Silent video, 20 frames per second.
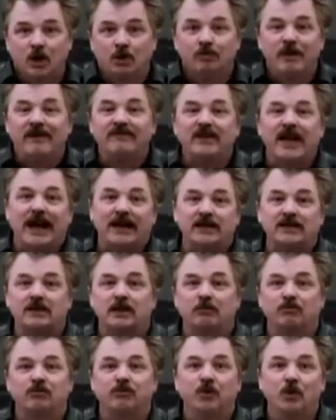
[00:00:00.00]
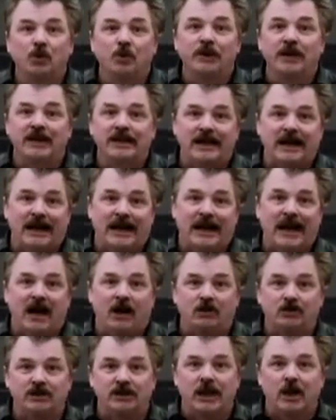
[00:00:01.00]
we've got some food in our
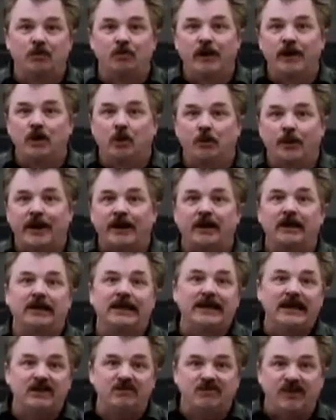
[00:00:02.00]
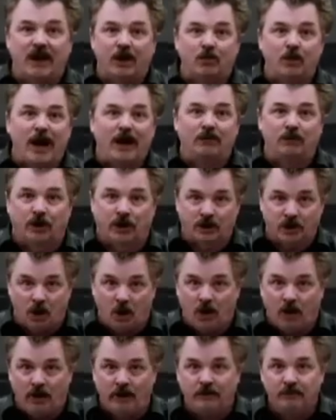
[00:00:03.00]
house that we don't want to leave there while we're
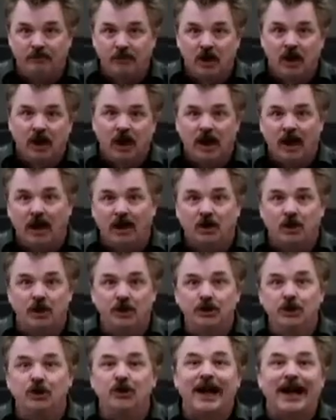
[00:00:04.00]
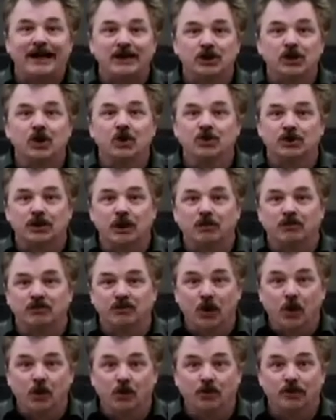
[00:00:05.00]
gone. Could you guys use some
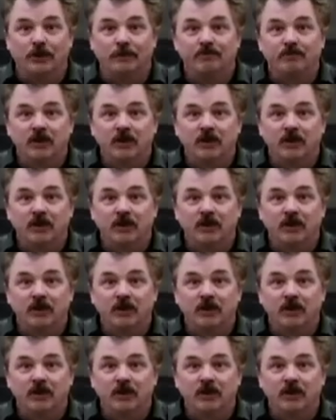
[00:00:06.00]
food?